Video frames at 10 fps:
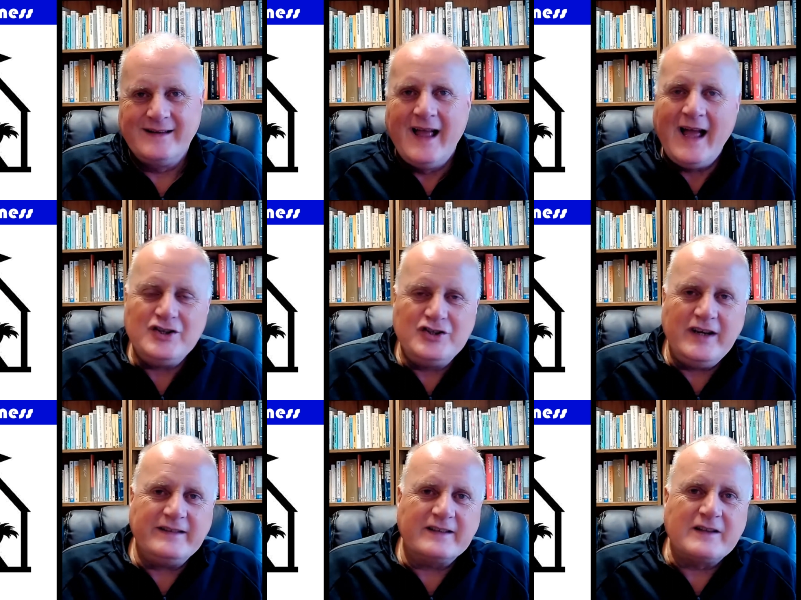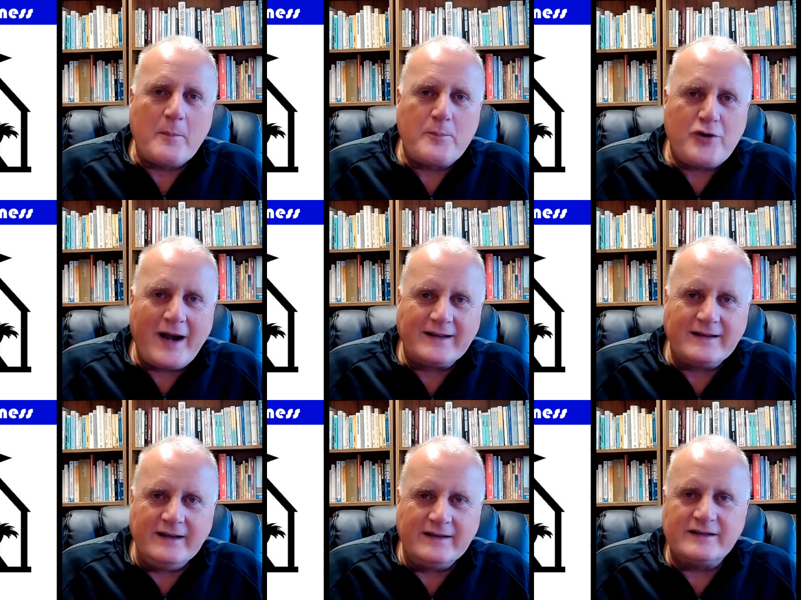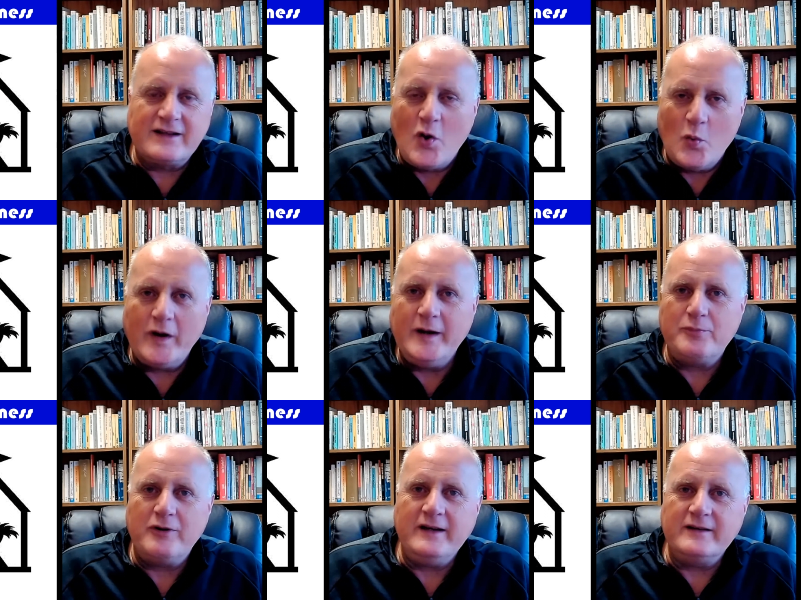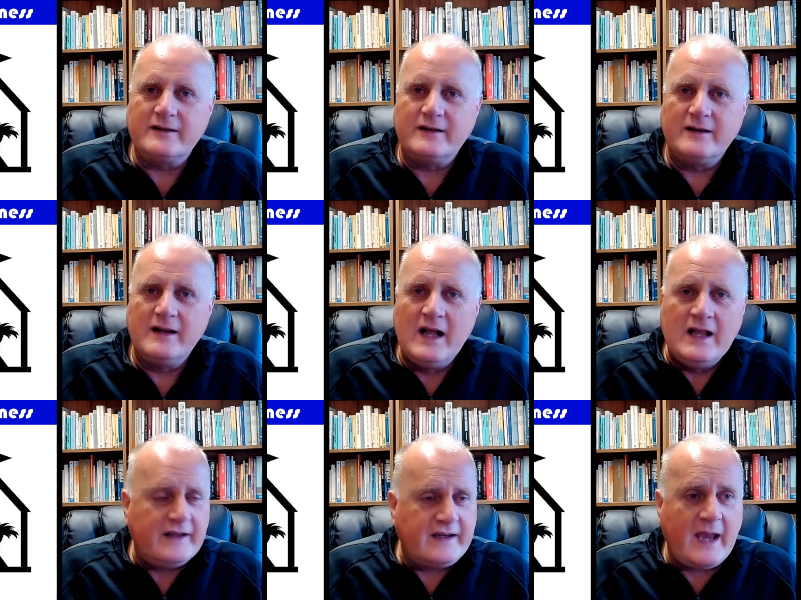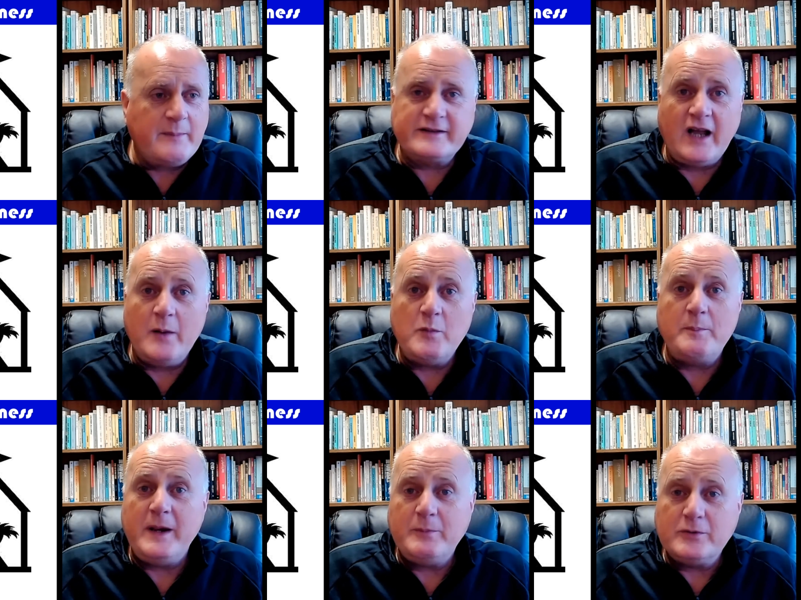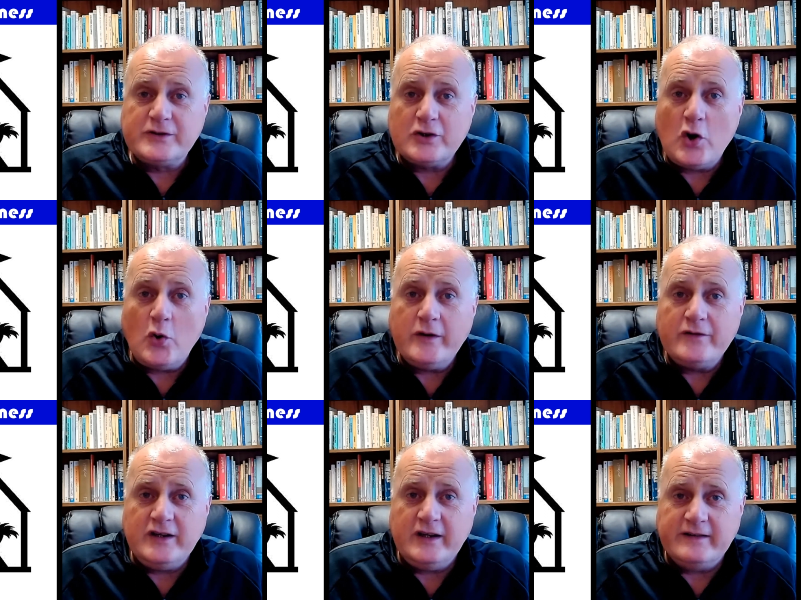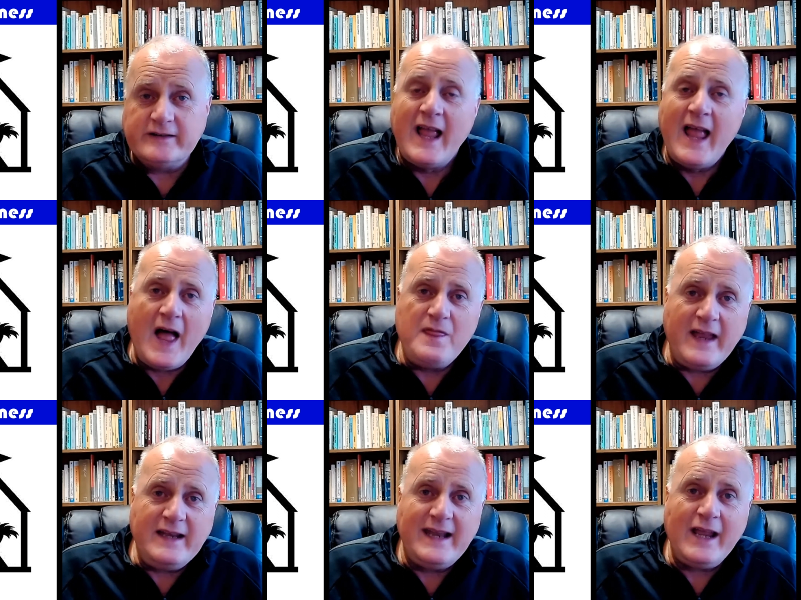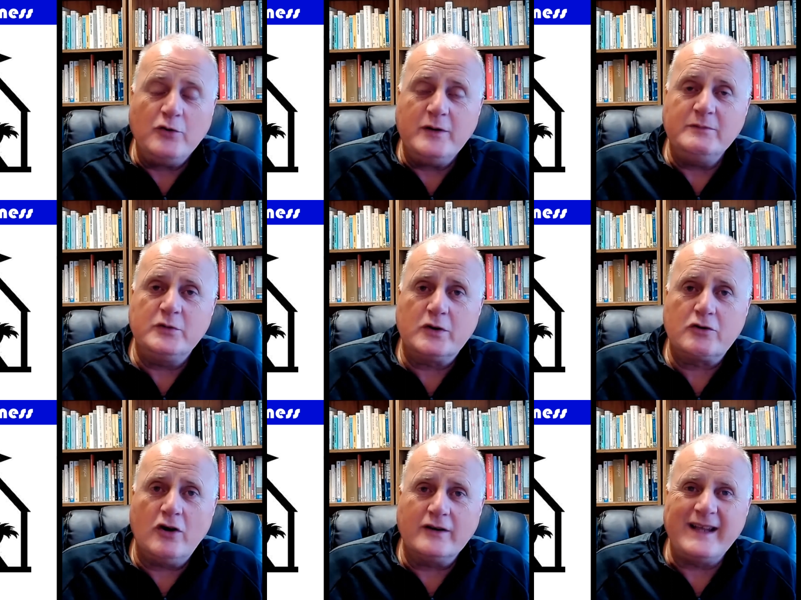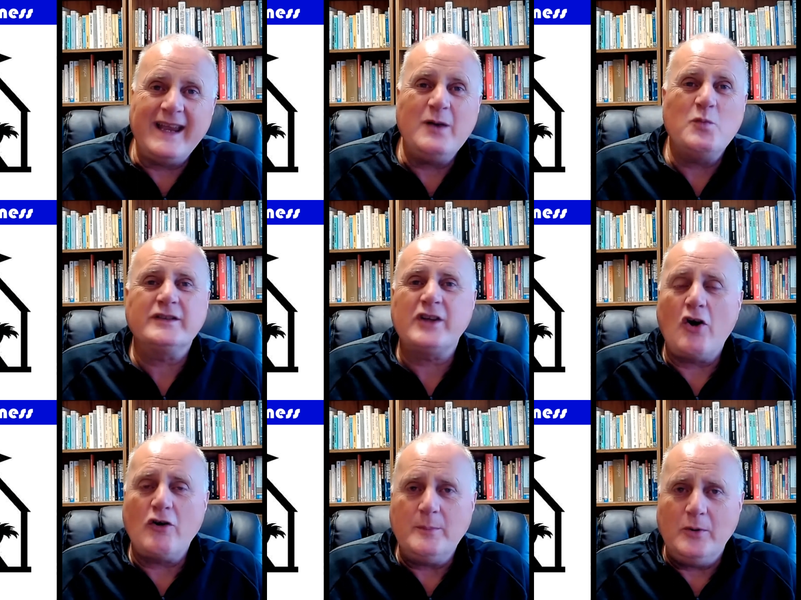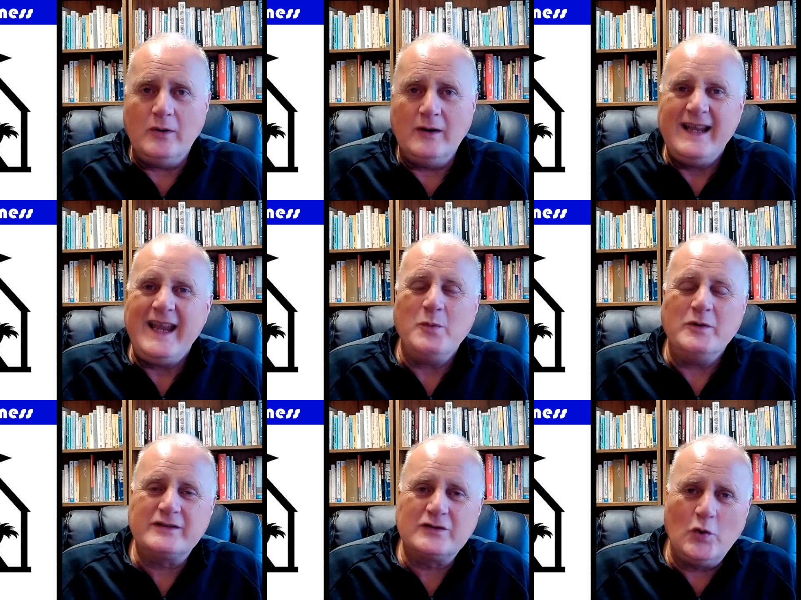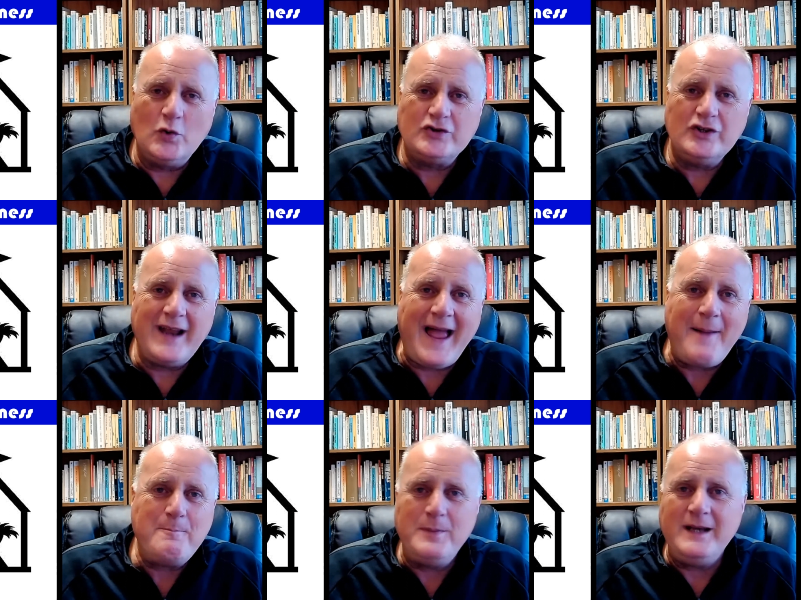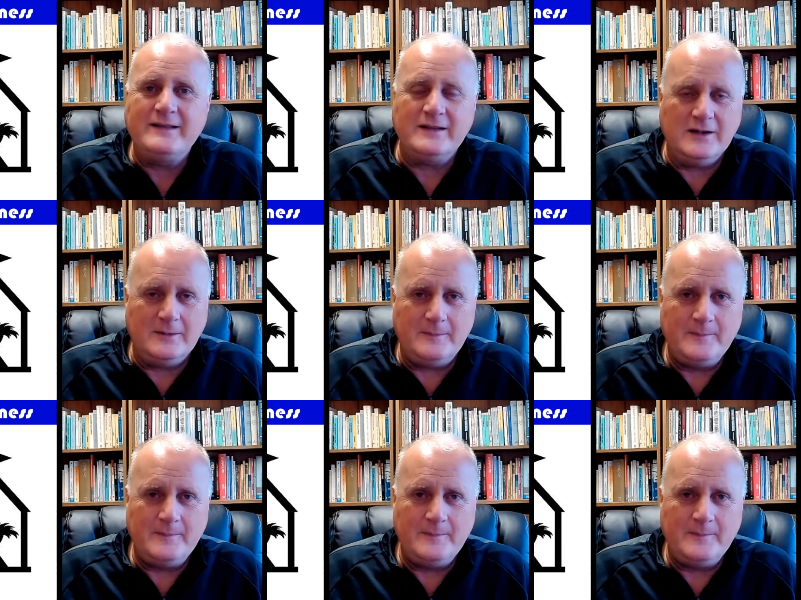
And Jesus practiced what he preached. There came a time when people took hold of Jesus and they nailed him to a cross. It was horrible. He was tortured and beaten up.